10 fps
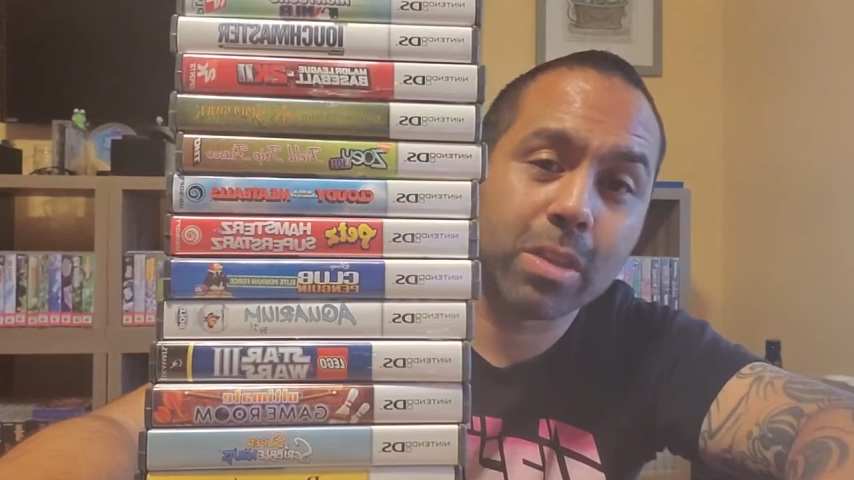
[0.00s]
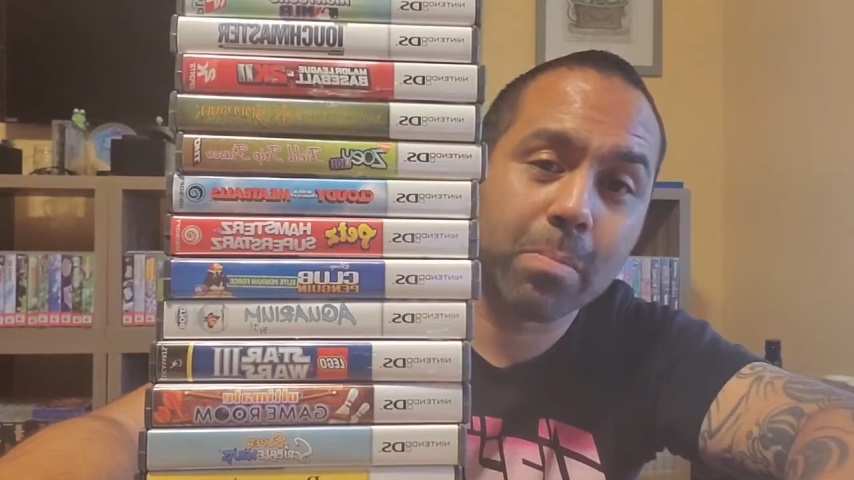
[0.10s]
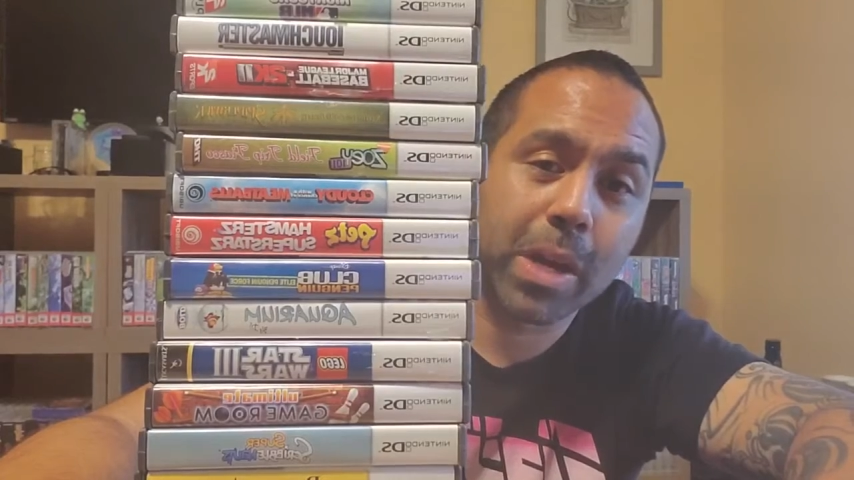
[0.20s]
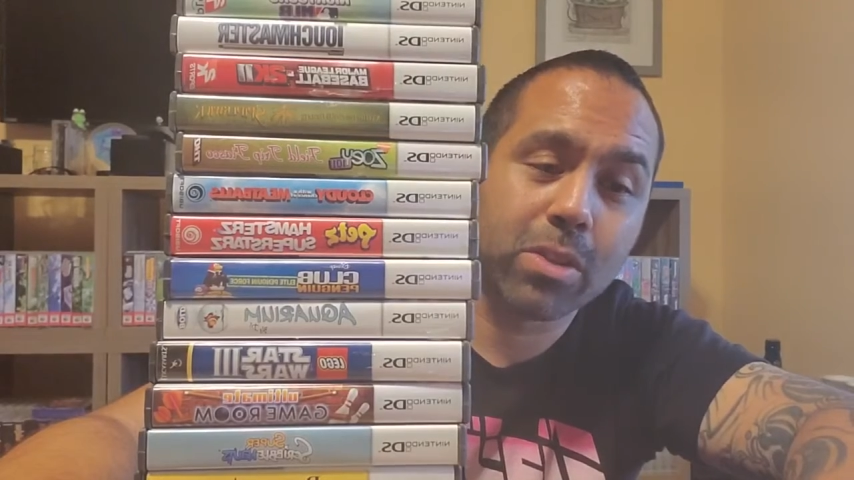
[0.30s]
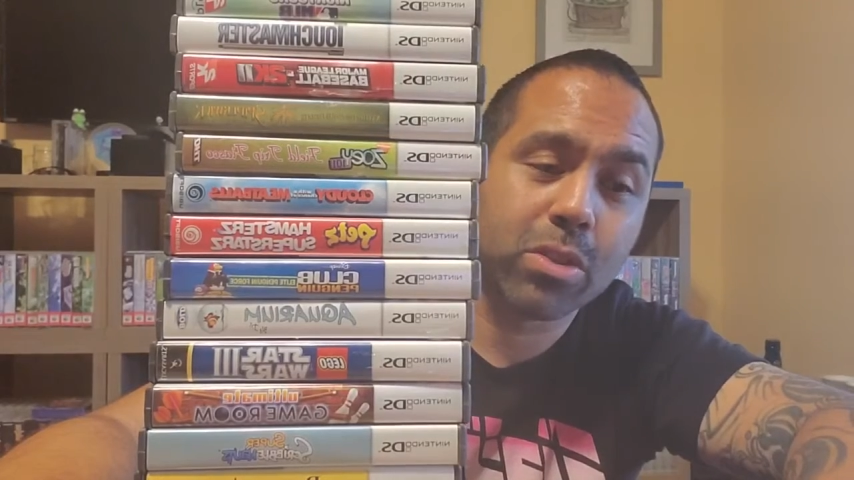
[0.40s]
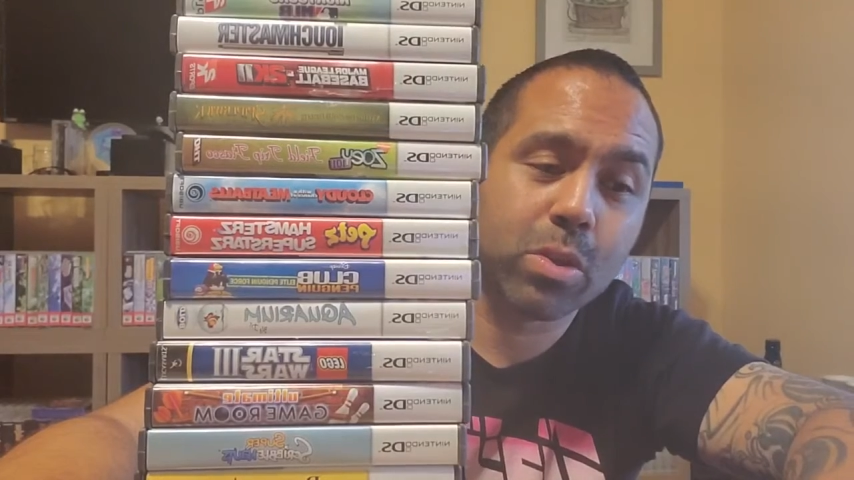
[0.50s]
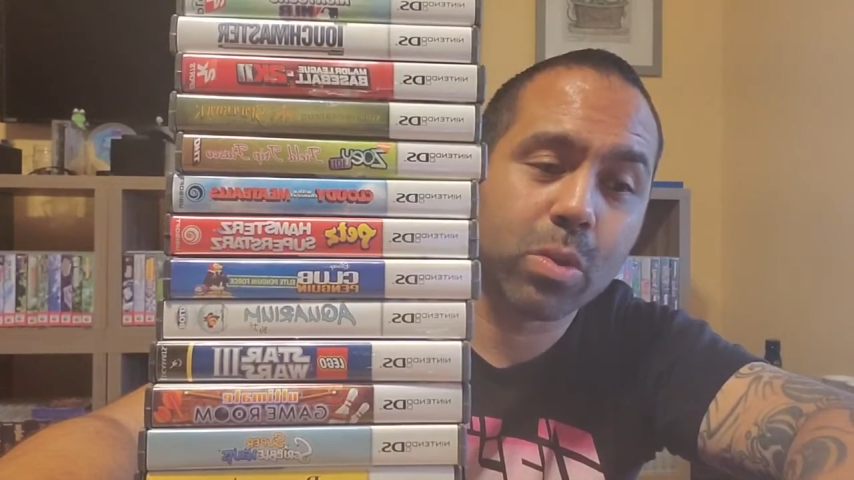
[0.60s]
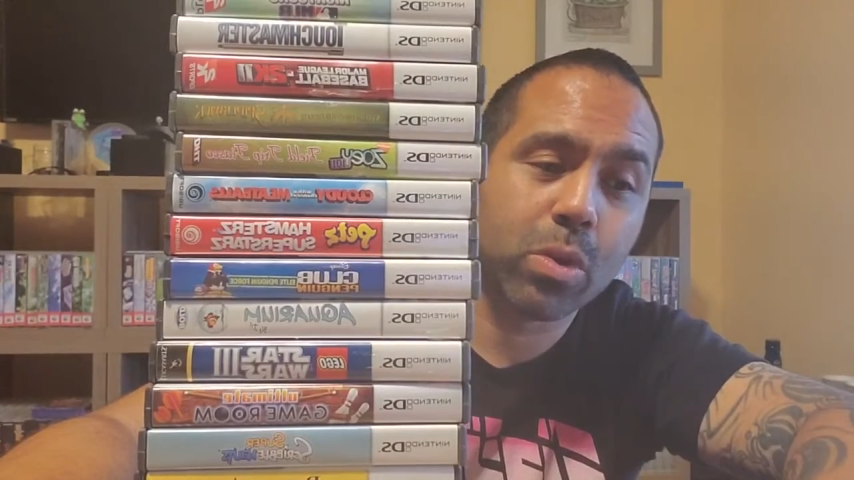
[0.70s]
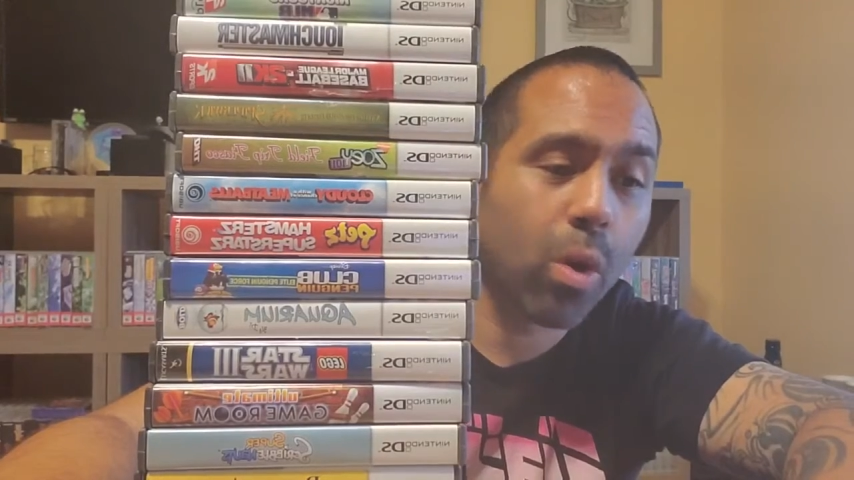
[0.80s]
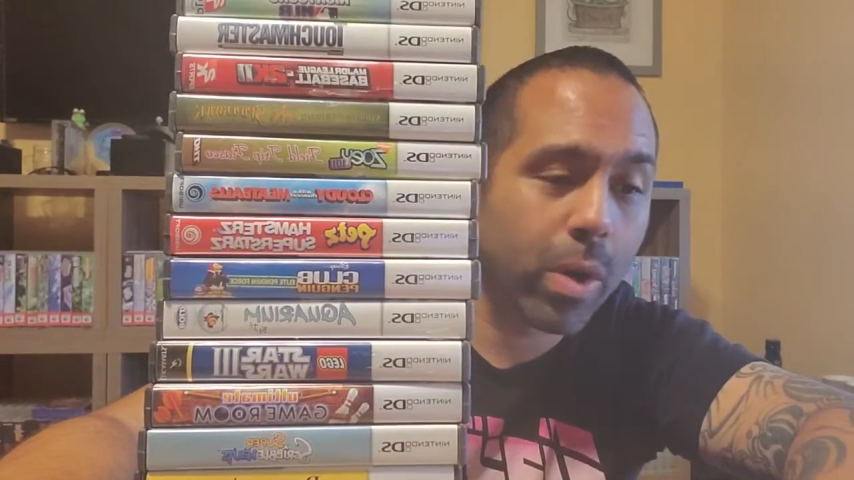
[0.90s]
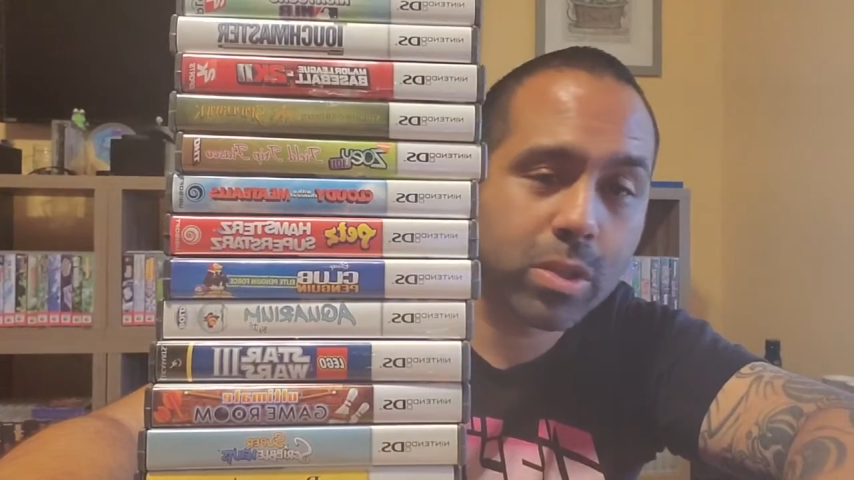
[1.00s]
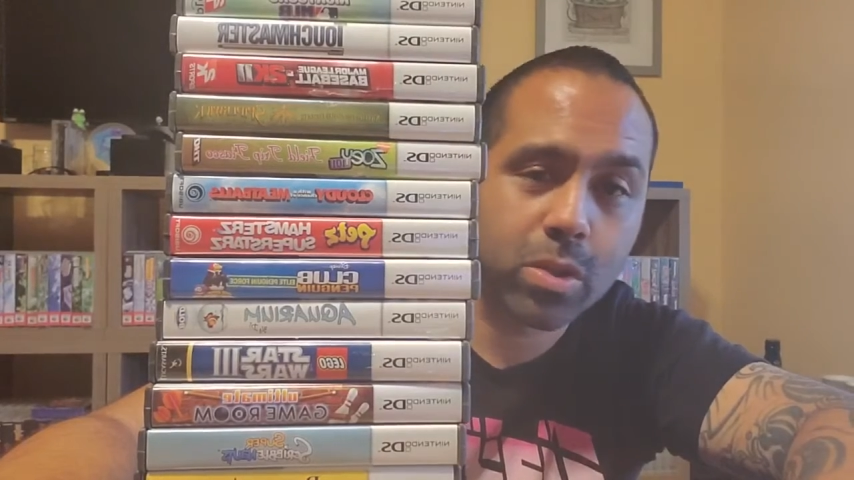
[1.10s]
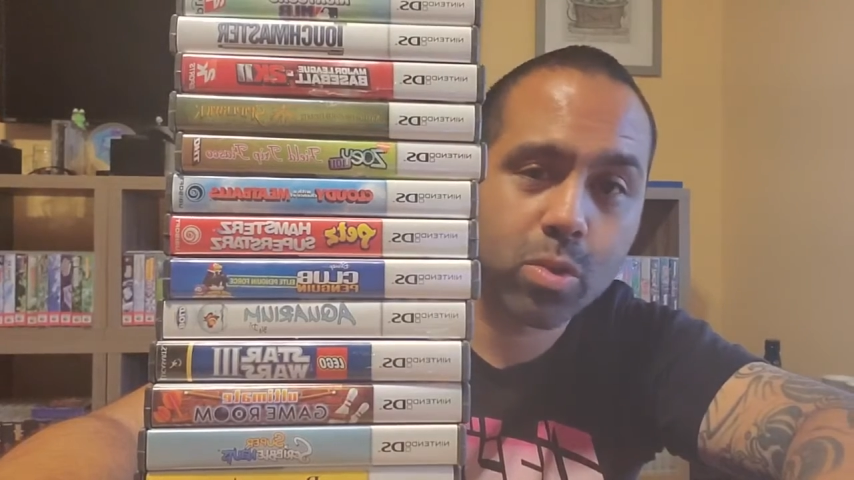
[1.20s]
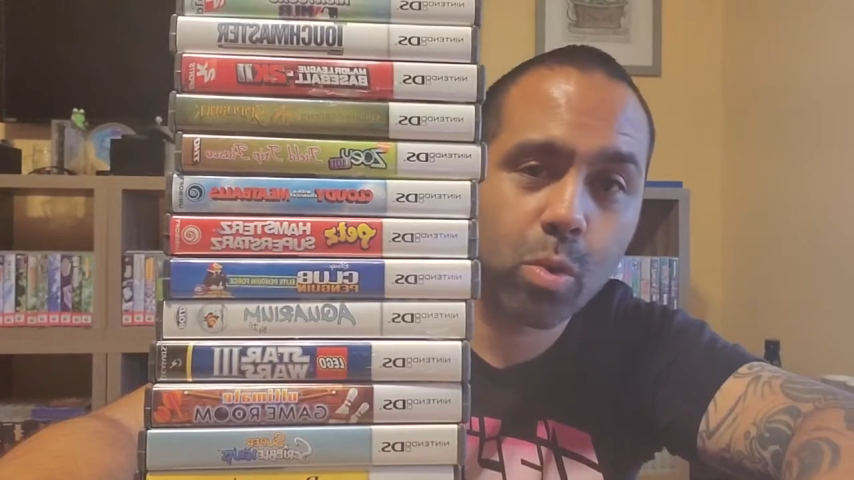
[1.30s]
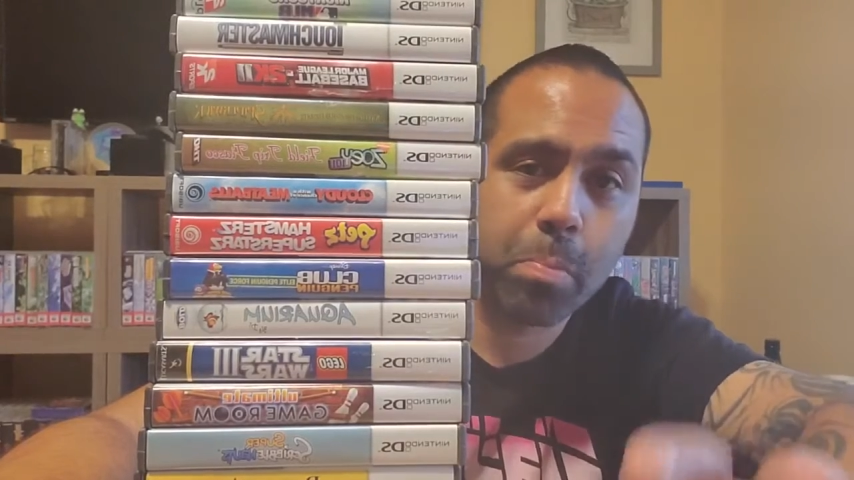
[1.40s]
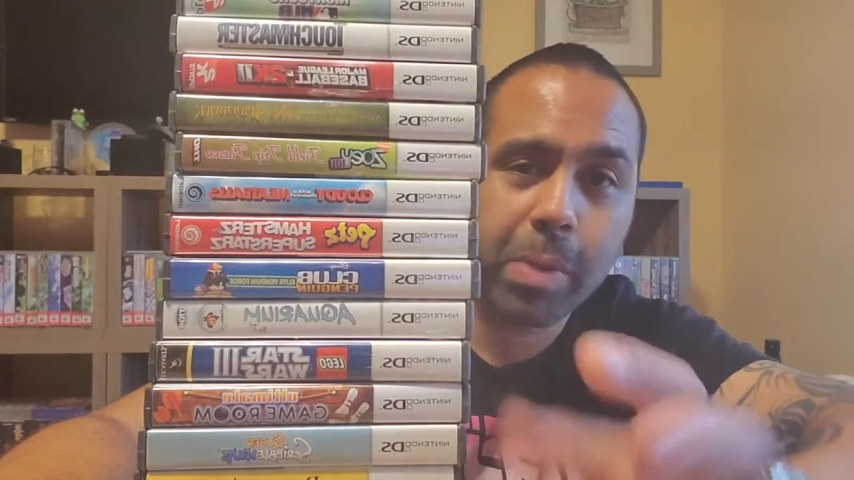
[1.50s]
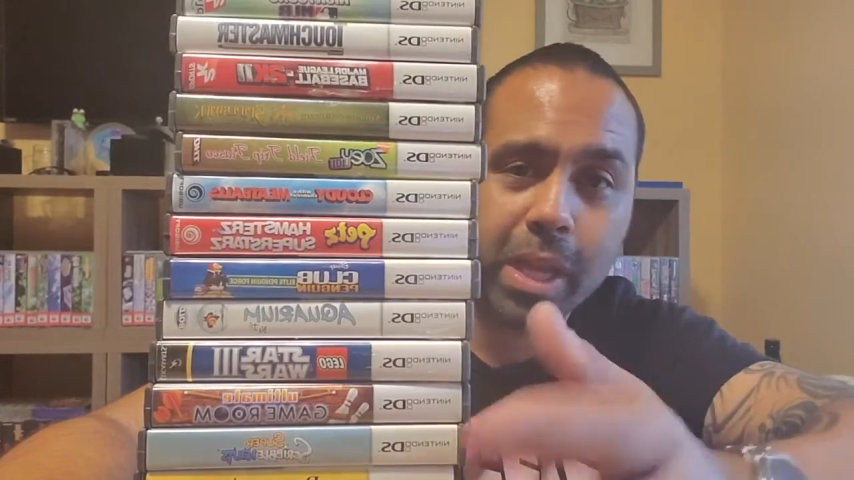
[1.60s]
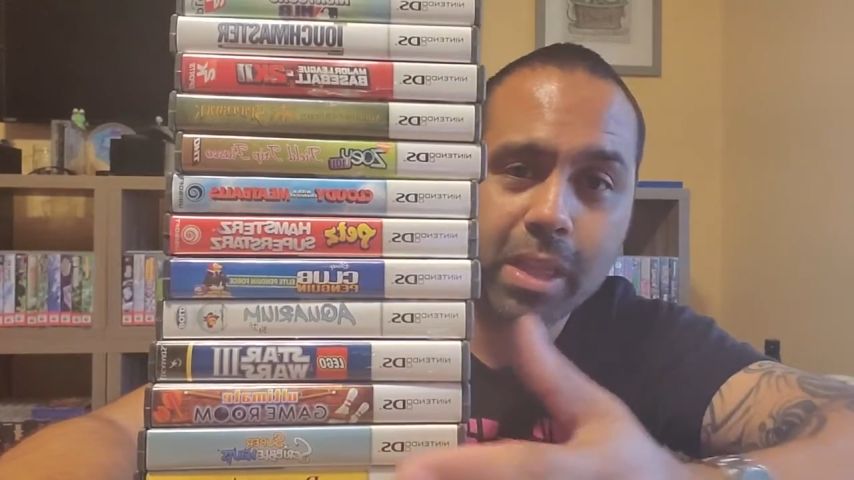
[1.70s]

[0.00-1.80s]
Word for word: compared to going to store picking